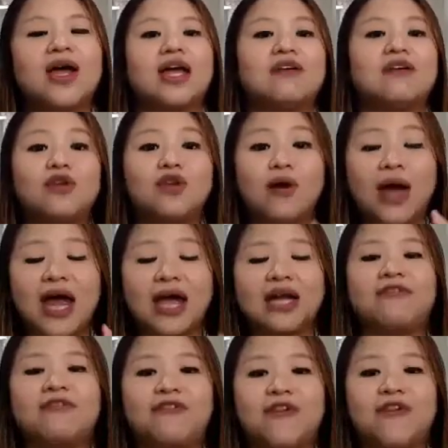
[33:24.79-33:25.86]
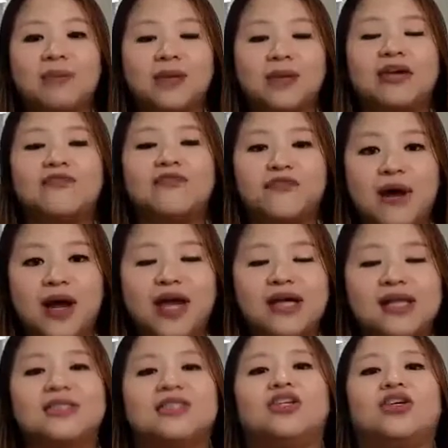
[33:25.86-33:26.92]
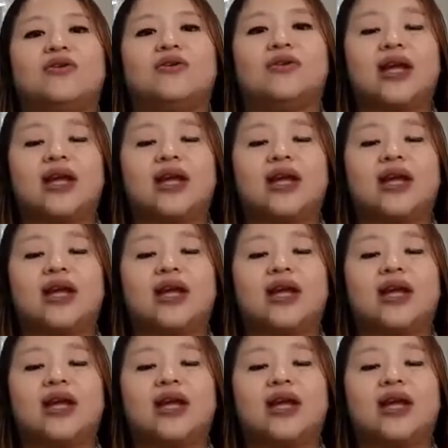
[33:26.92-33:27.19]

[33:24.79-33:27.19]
If you know any family, friends, you know,